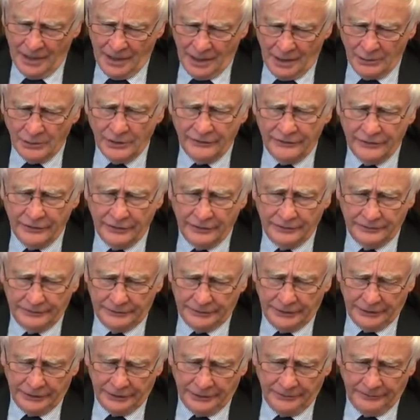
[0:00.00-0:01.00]
However,
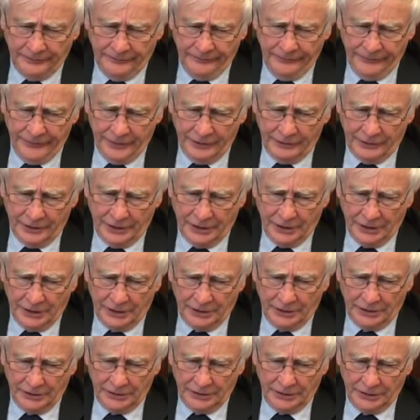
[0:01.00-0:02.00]
there
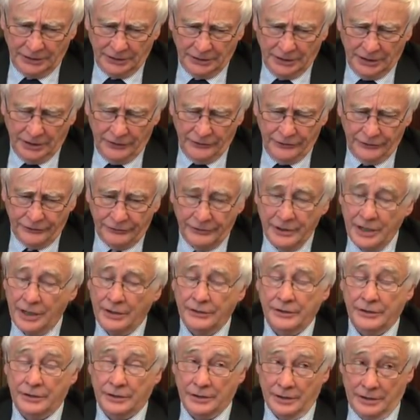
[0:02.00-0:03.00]
are 3
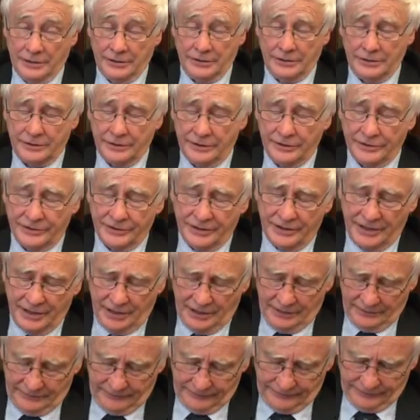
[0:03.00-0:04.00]
other countries that
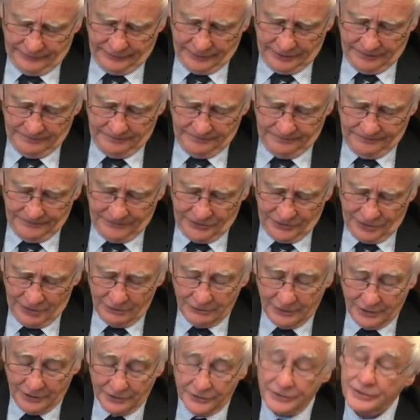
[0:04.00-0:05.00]
have
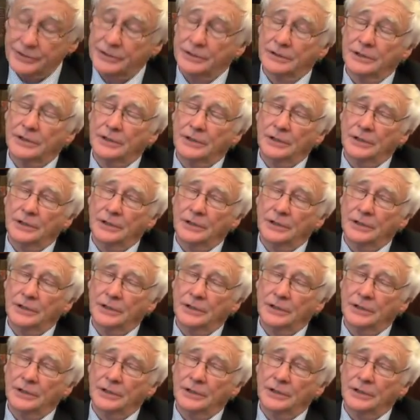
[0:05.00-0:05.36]
serious